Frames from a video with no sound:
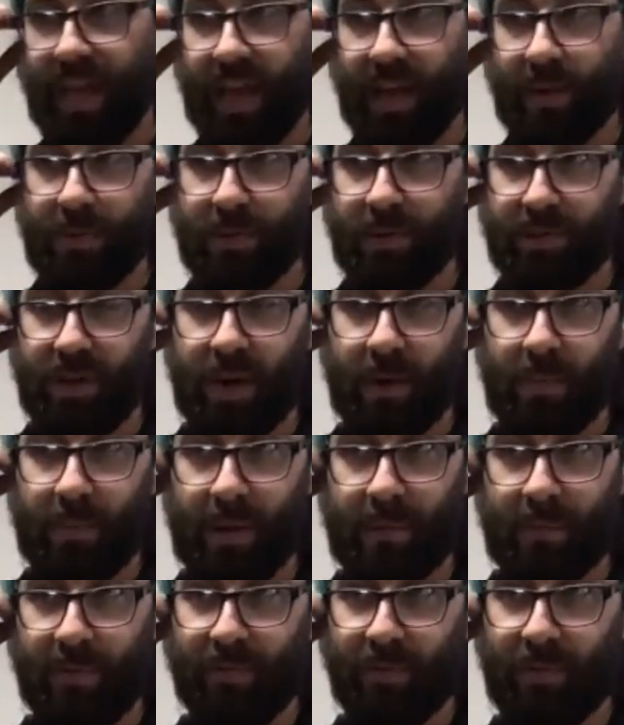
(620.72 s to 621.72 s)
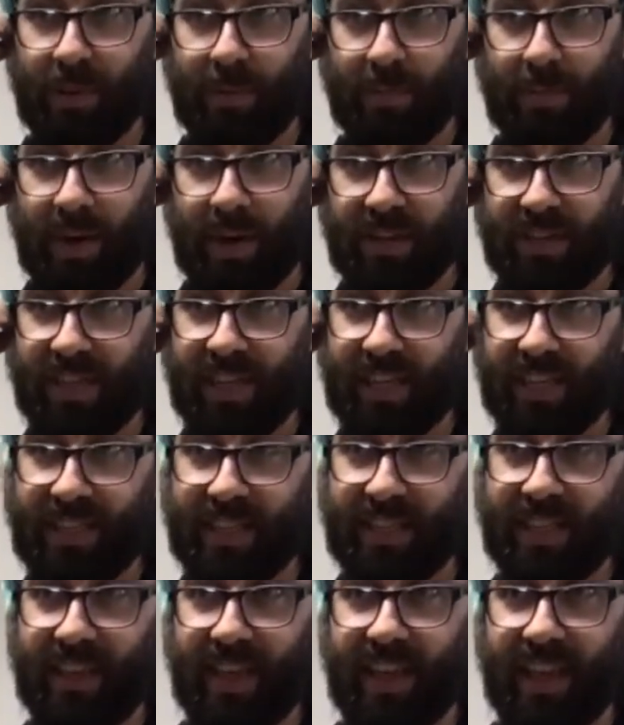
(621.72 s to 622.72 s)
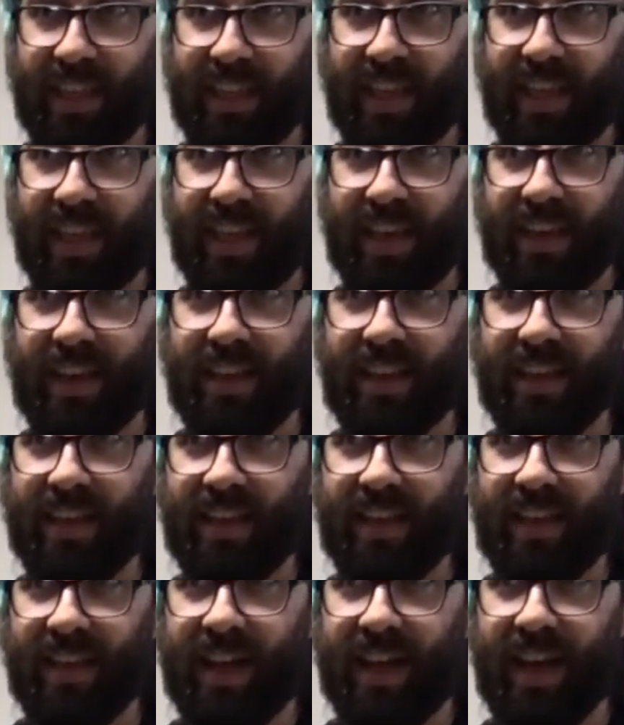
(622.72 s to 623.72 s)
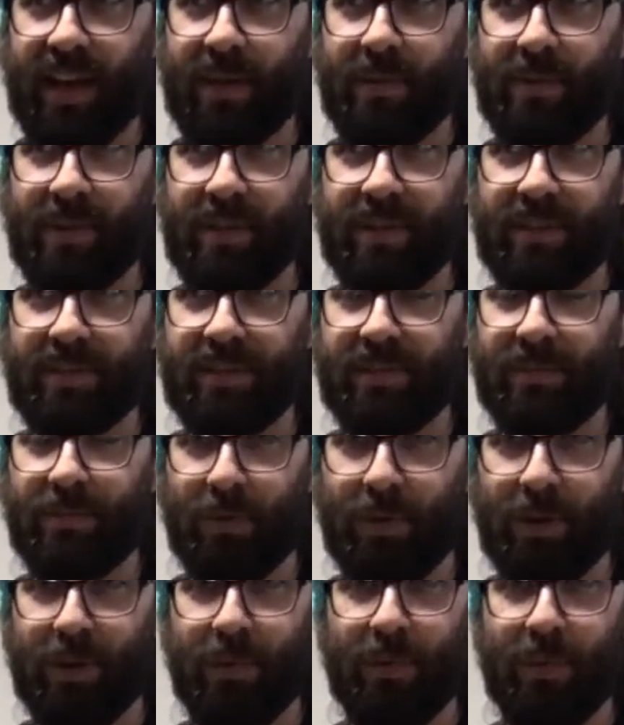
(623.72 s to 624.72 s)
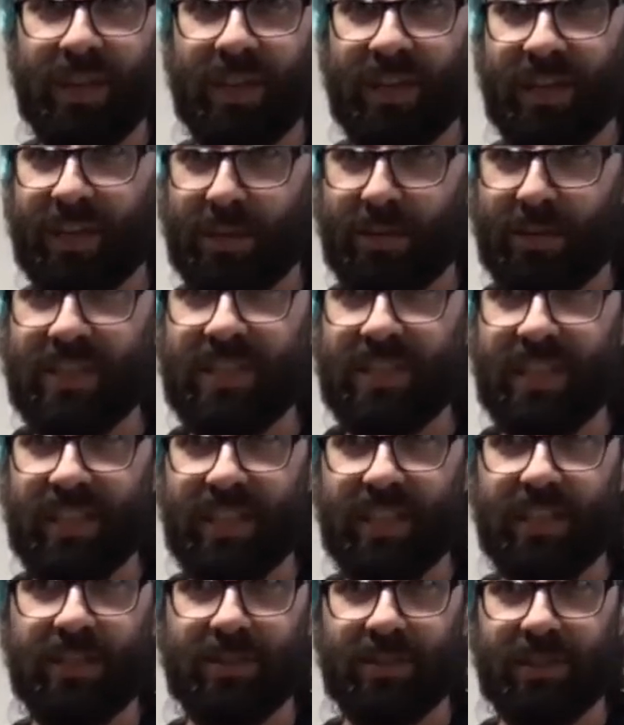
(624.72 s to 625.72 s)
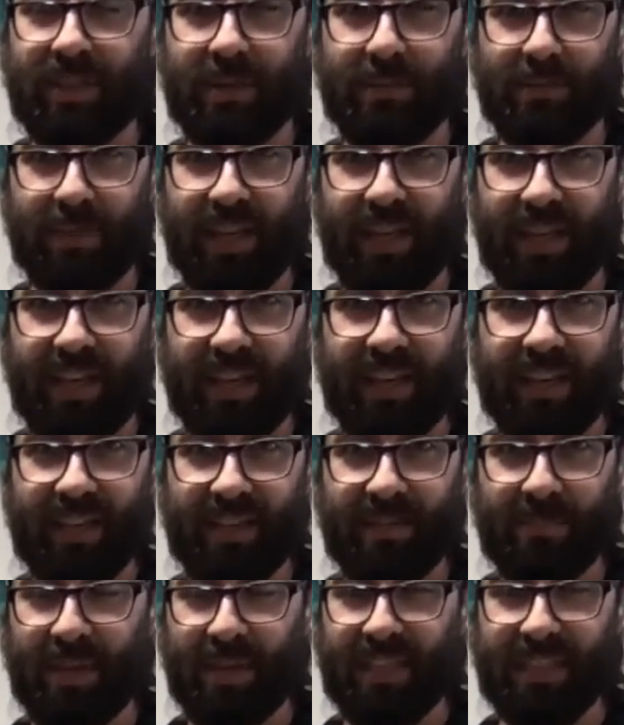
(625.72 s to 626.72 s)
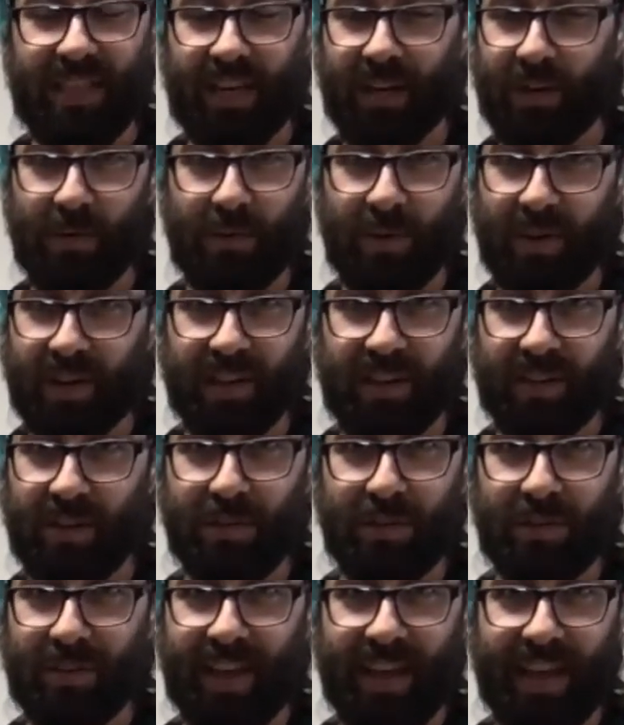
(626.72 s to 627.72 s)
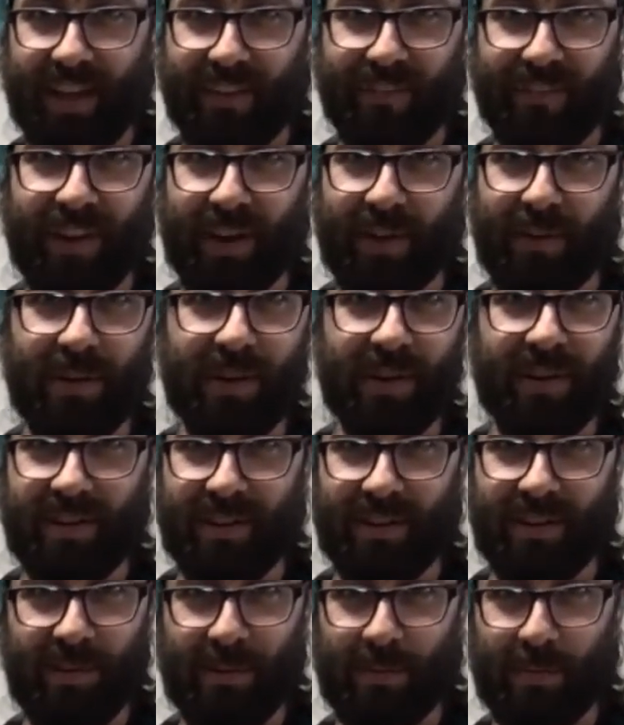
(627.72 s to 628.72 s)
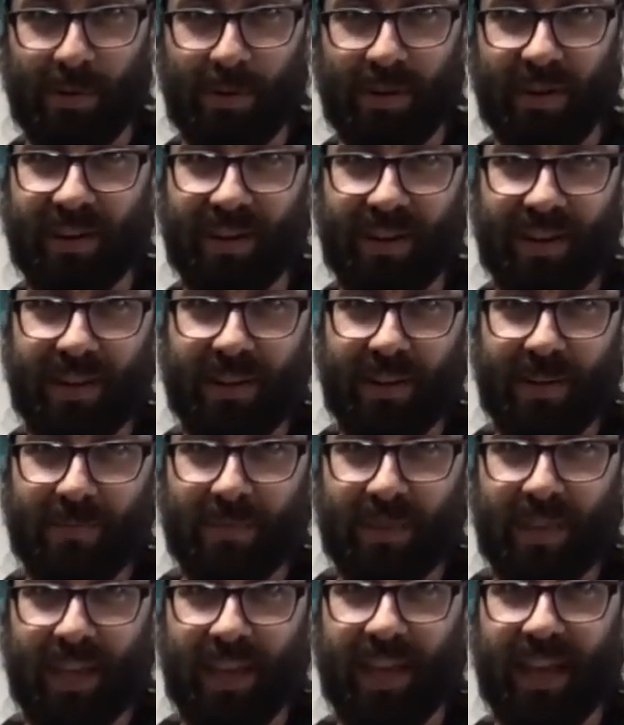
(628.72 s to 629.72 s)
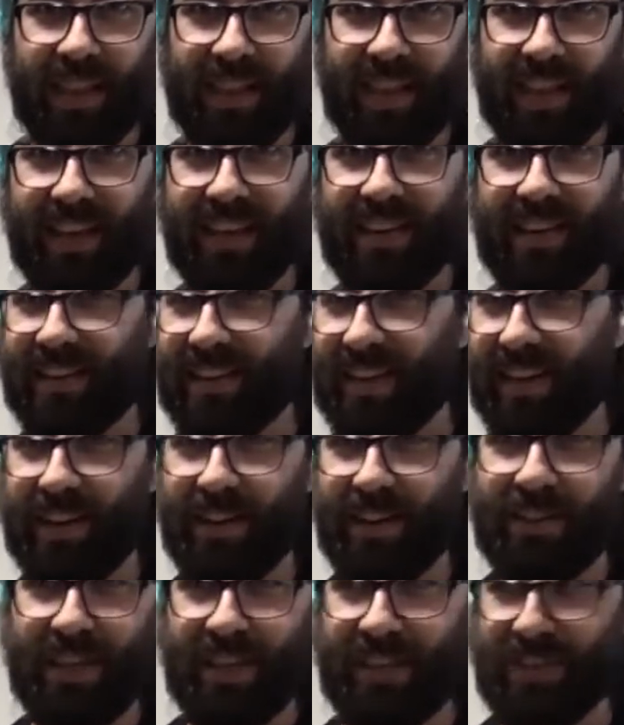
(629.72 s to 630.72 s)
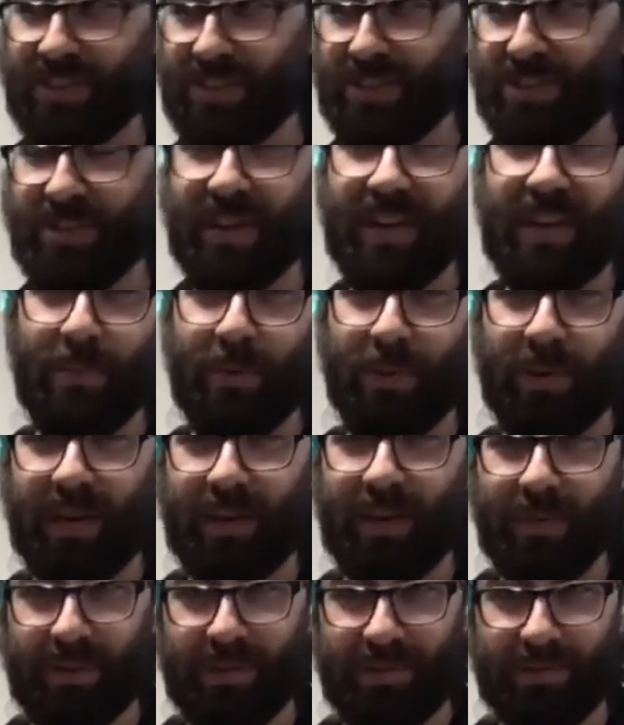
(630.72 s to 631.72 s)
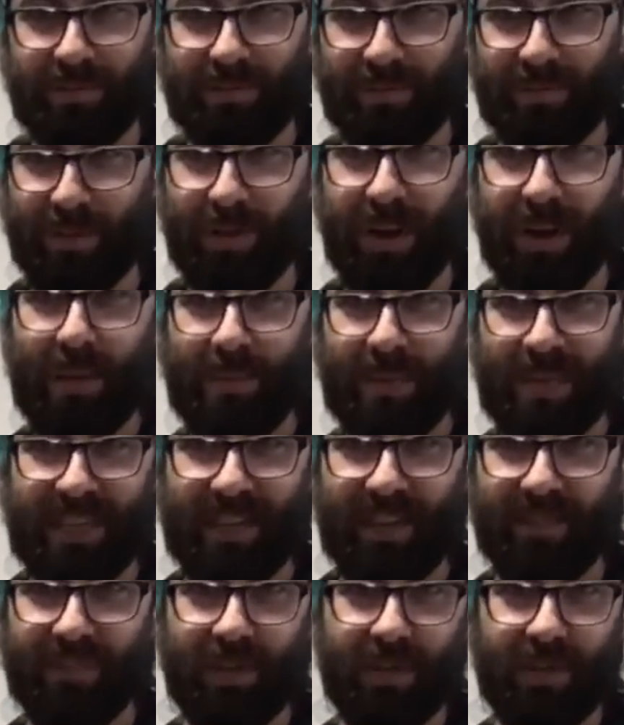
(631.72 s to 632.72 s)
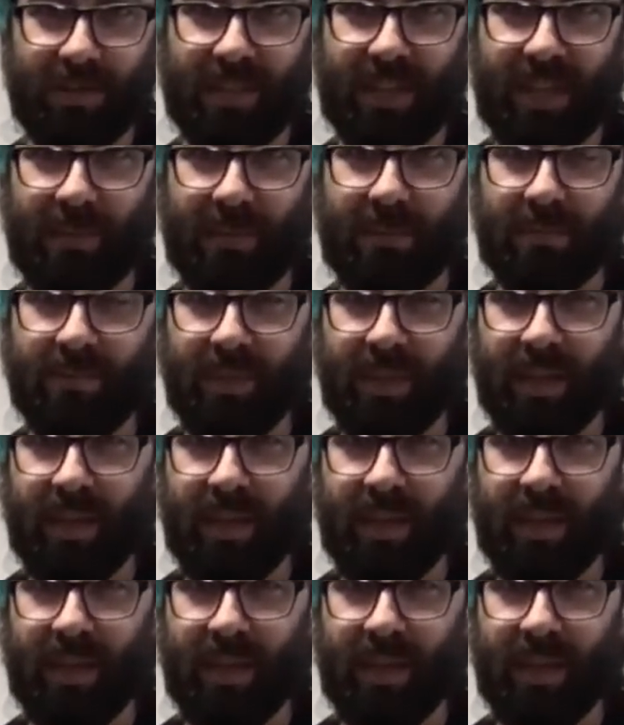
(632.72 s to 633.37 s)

I will sharpen it before the project, and then I will work with an increasingly dulling blade because I don't want to go through that half hour or more. And then, it's just you end up working with crappy stuff the whole time.